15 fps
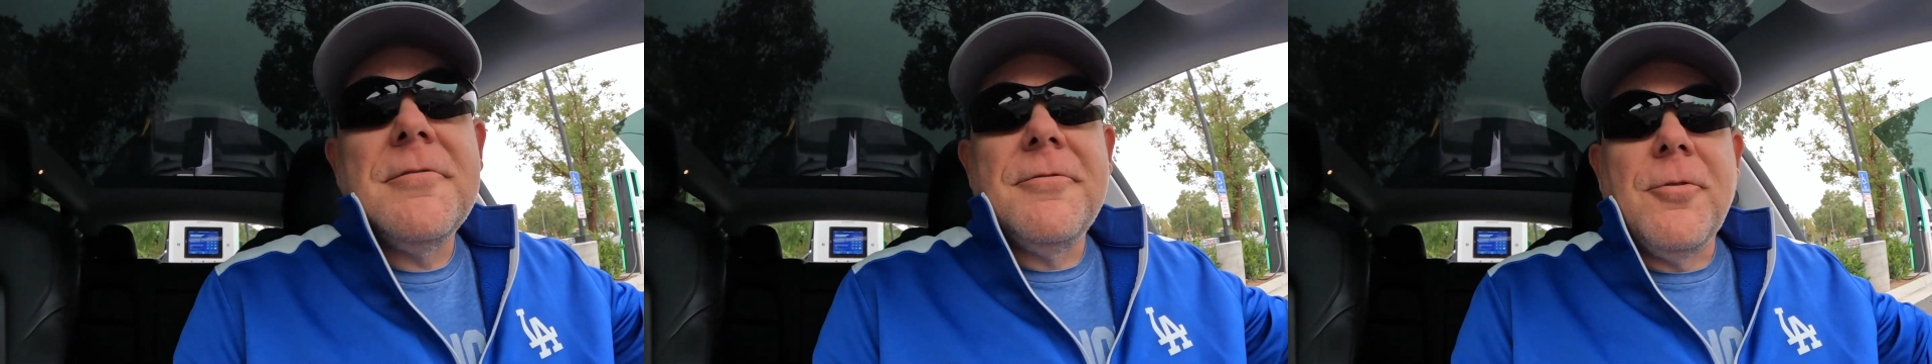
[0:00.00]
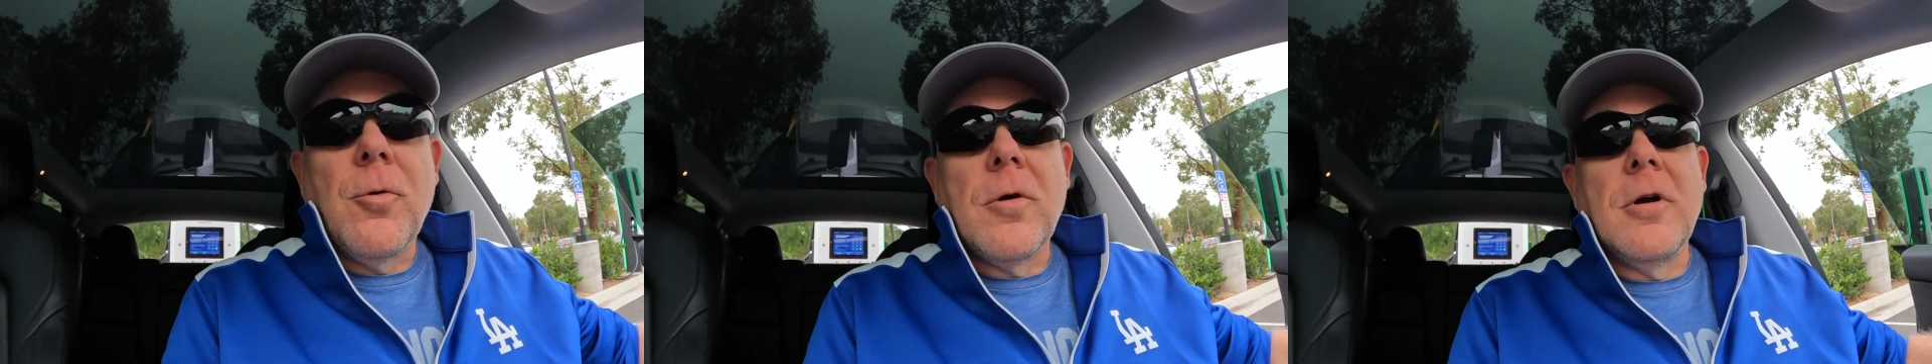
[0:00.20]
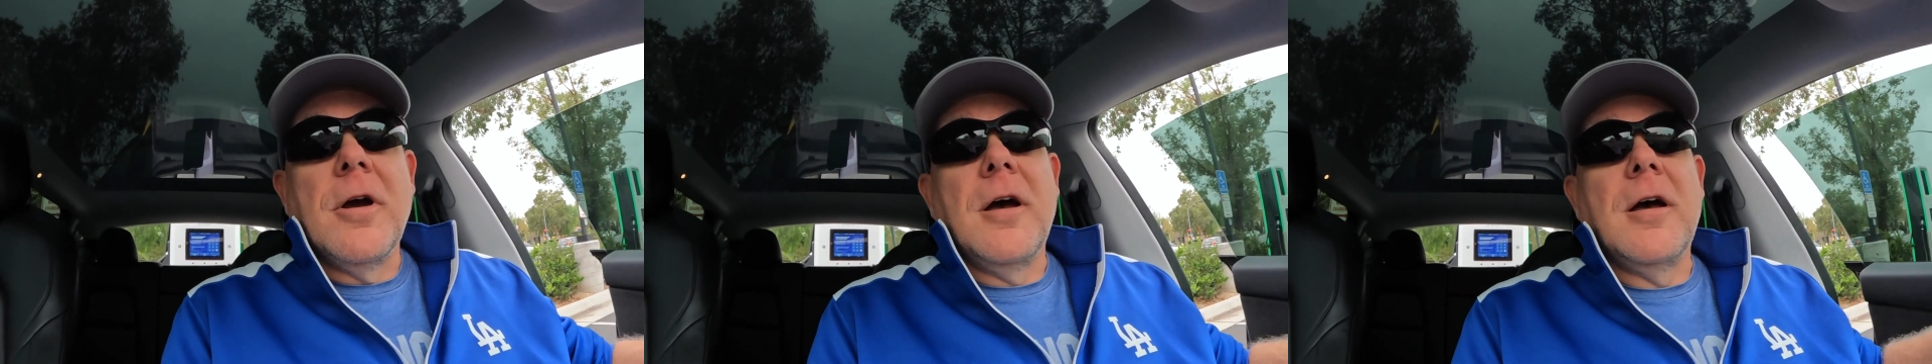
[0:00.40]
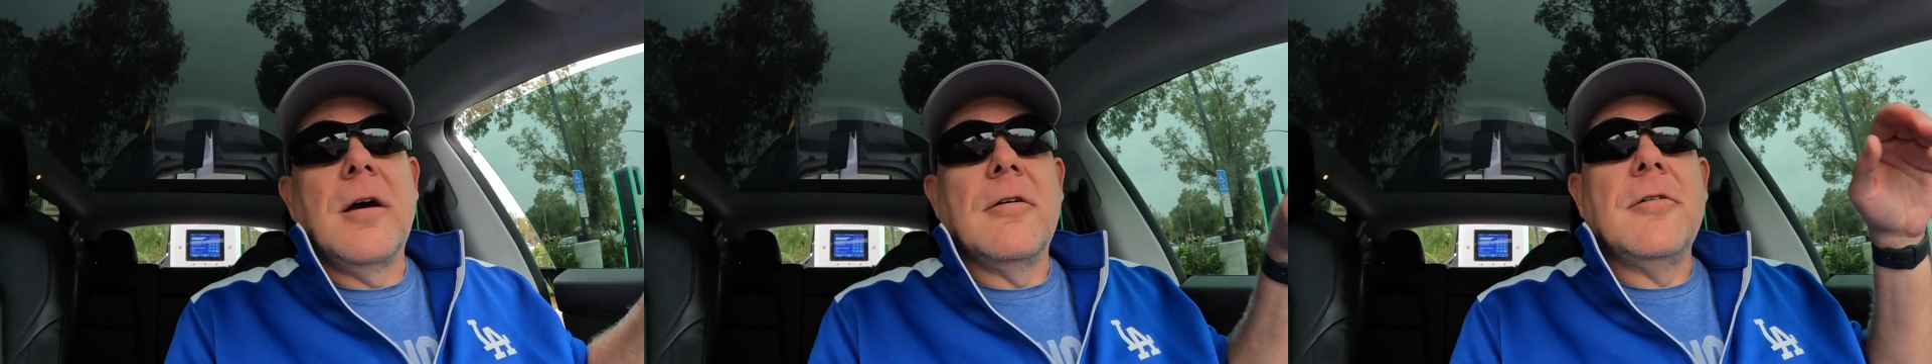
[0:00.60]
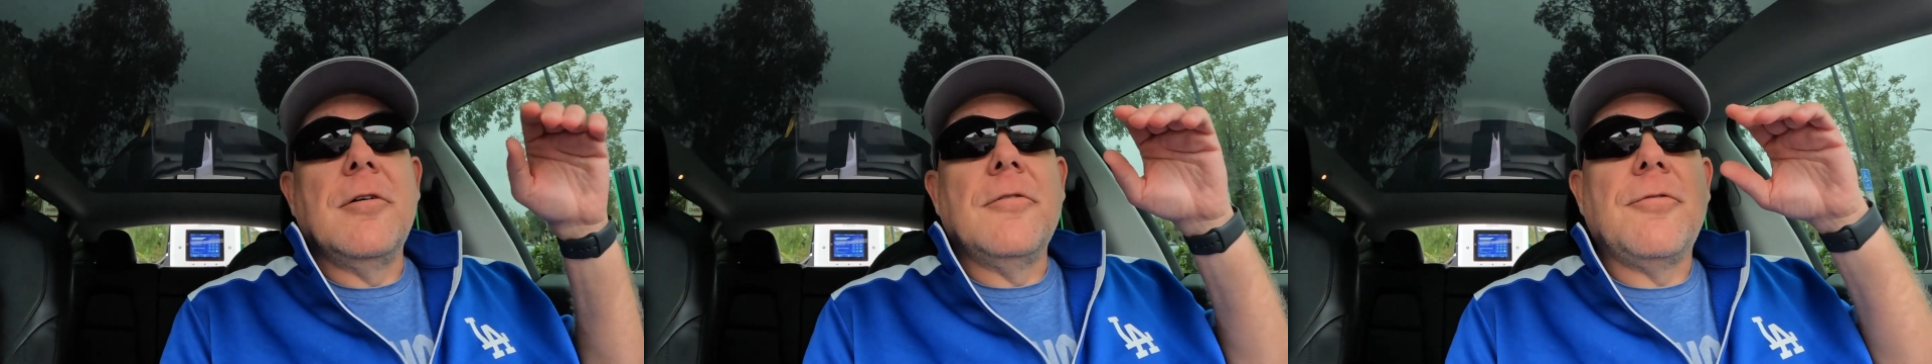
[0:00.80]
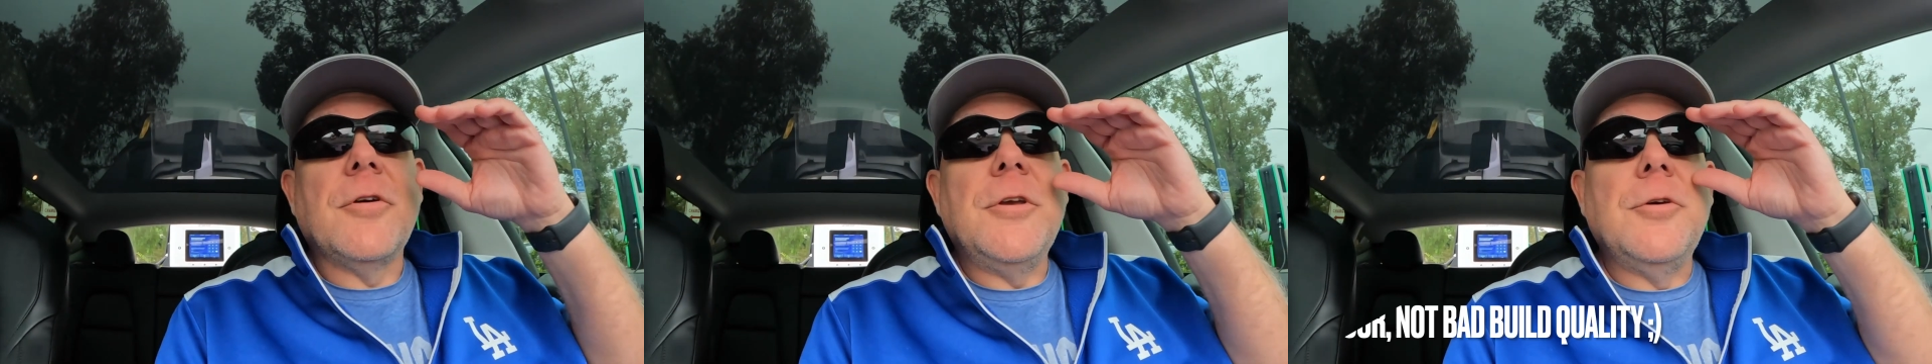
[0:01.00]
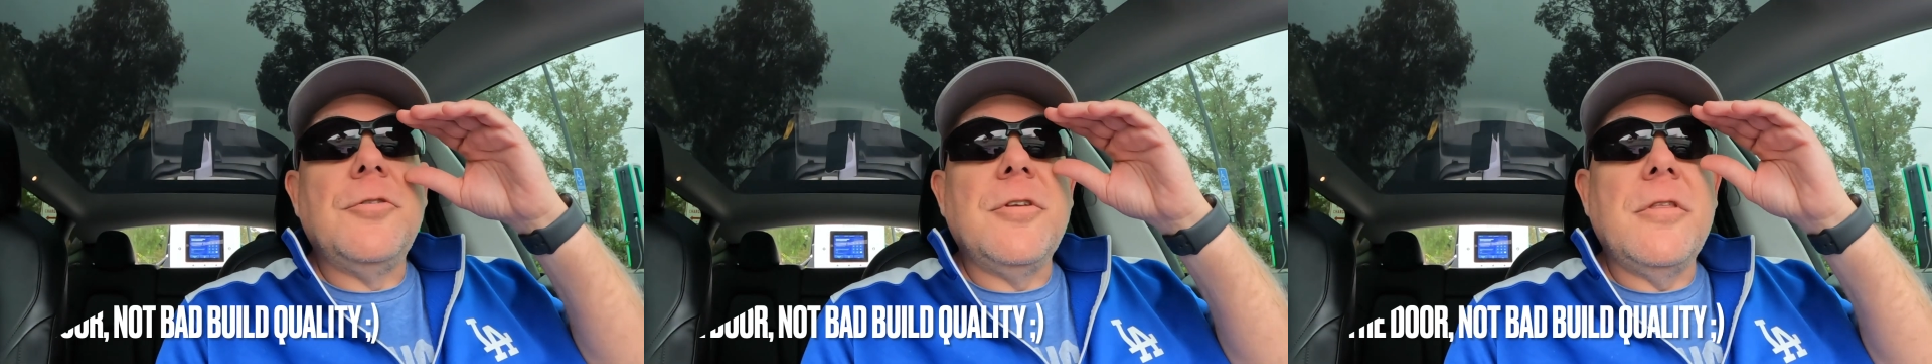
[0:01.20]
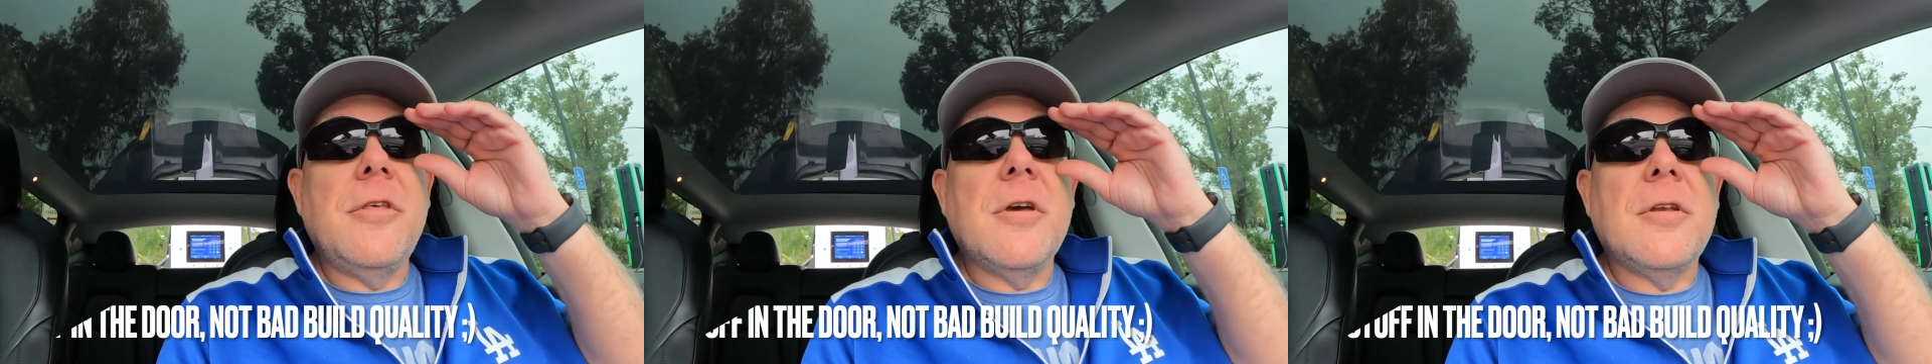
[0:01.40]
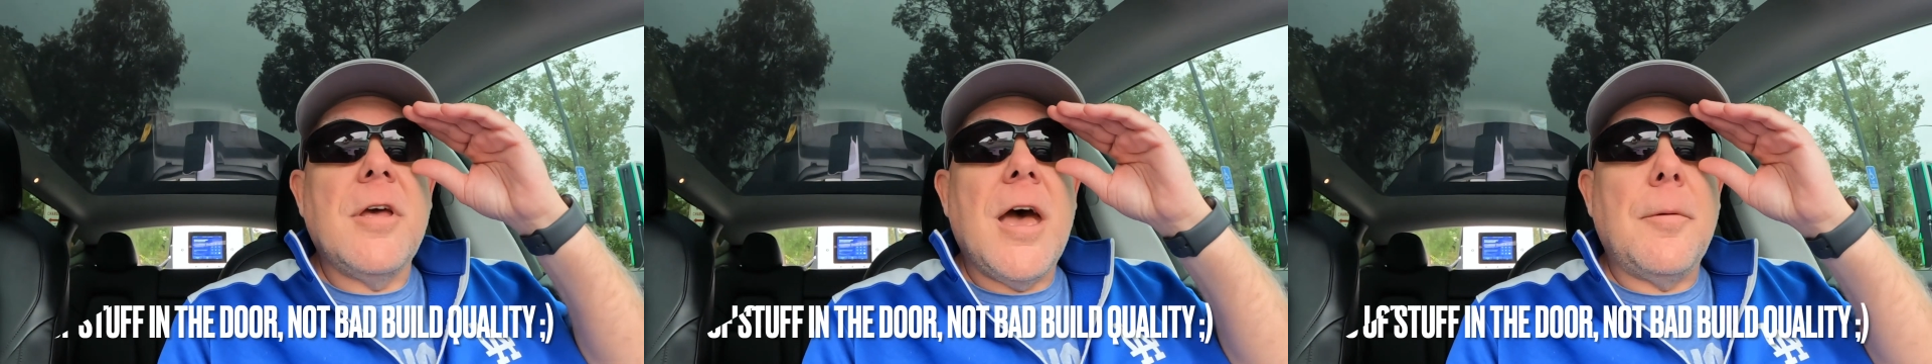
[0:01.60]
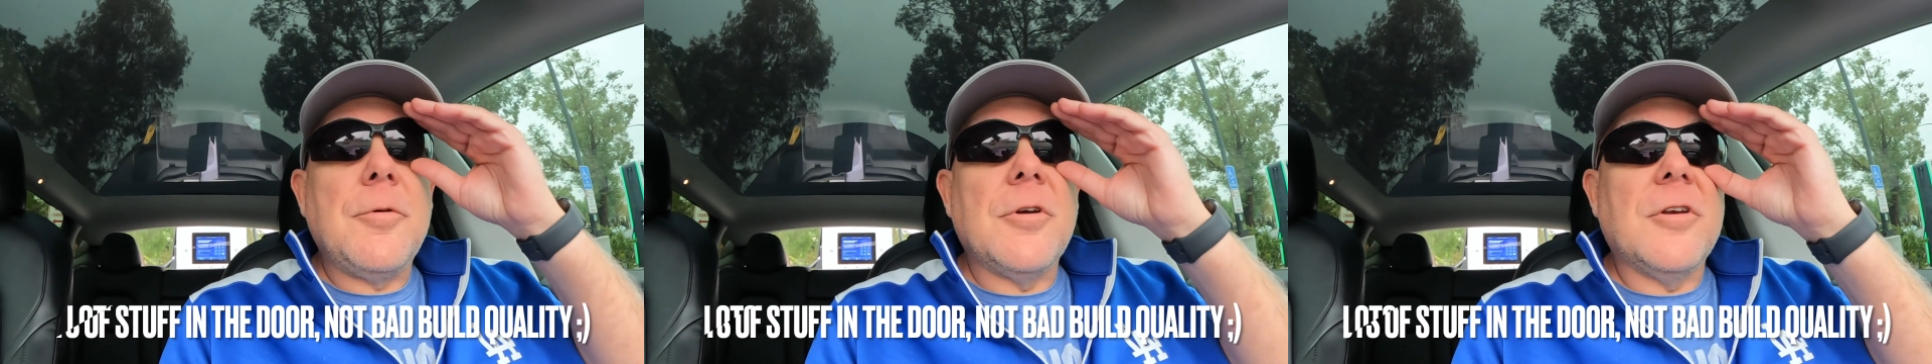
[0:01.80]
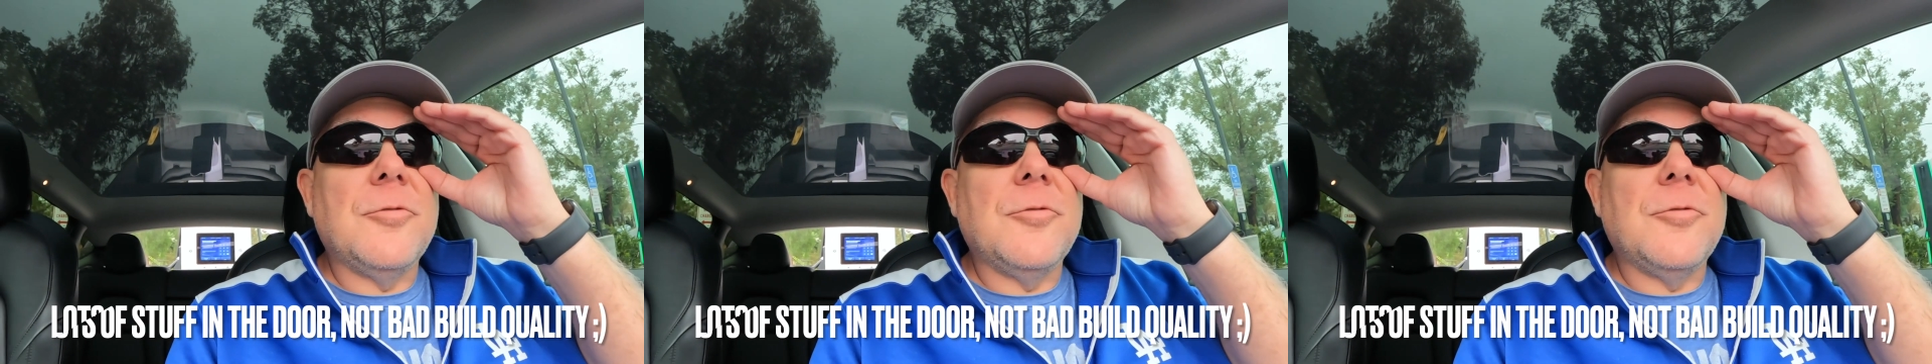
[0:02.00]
for, uh, for using the adapter,